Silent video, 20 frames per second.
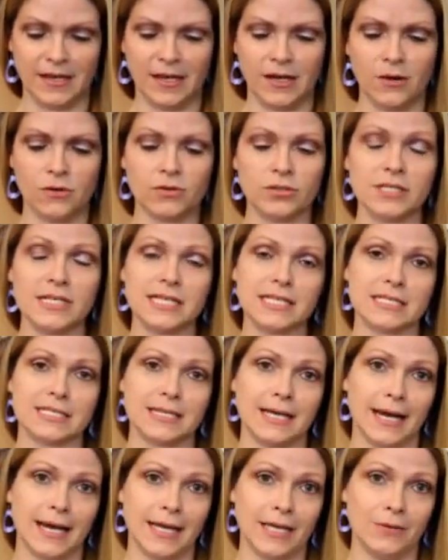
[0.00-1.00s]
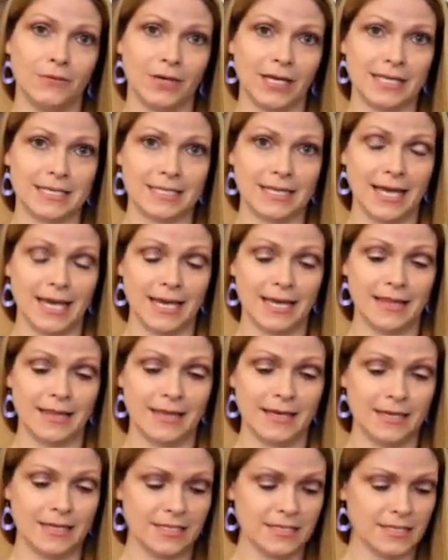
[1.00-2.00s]
hold it sideways like
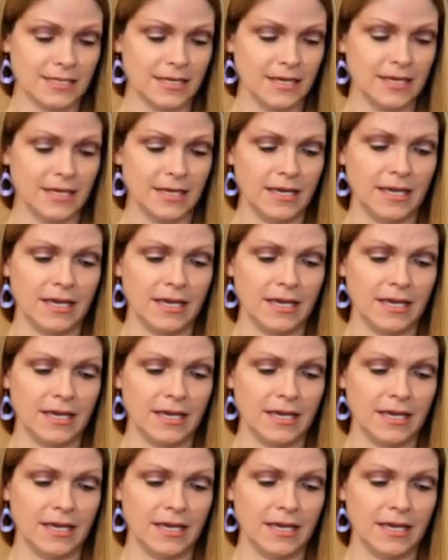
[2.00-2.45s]
this,